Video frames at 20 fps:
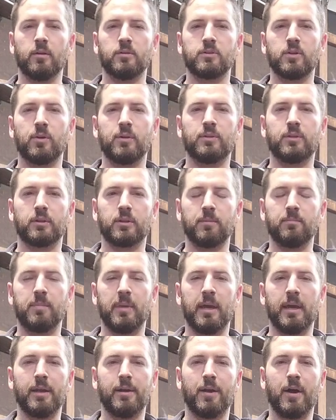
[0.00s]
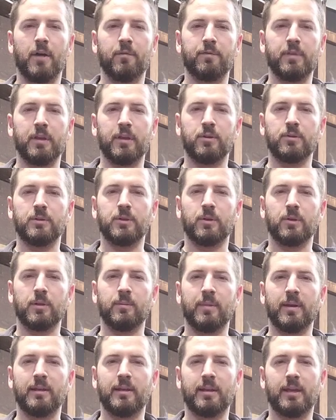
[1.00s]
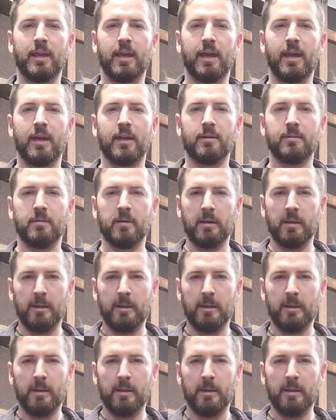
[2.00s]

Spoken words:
so he took the bed off, the utility bed that he had,